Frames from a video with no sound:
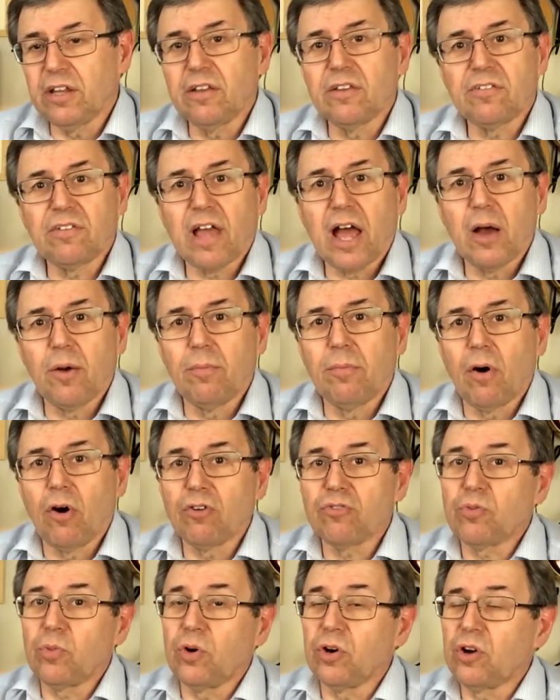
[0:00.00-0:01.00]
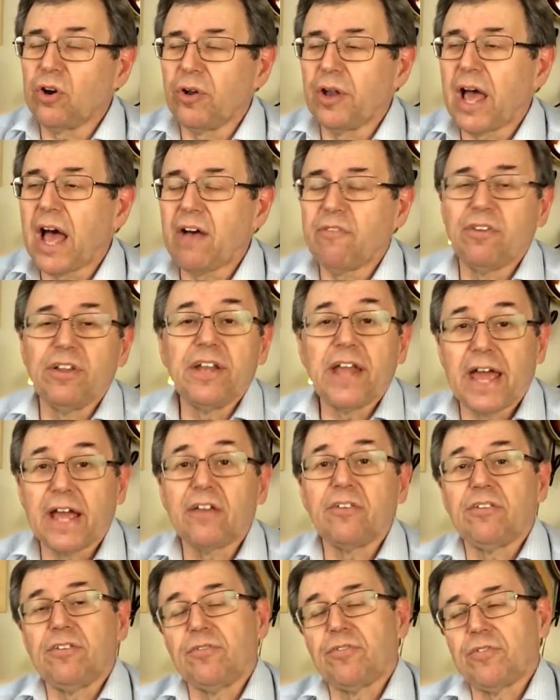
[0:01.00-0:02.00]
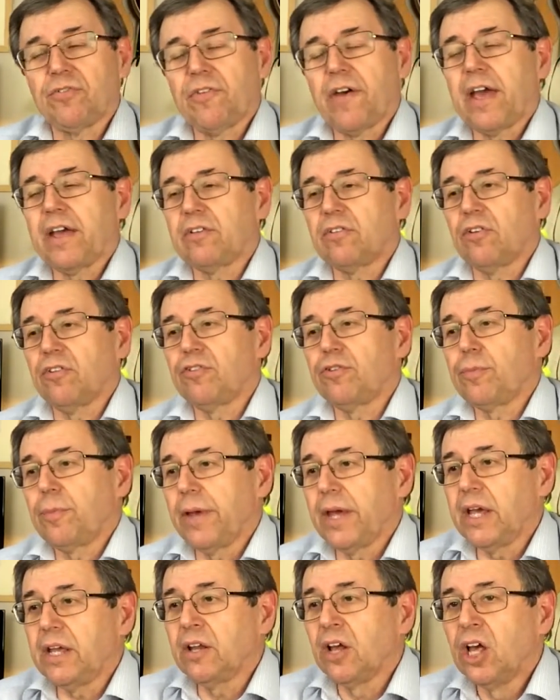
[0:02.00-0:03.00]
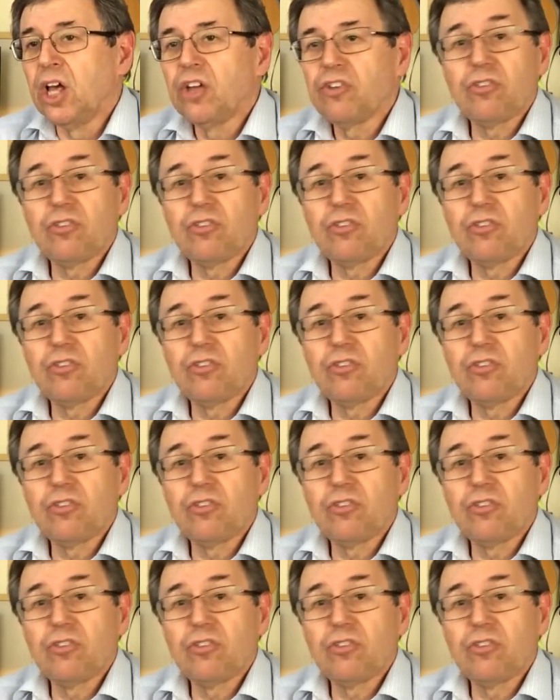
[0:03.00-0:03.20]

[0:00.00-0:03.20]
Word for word: the sound box were going to have a negative effect on speed.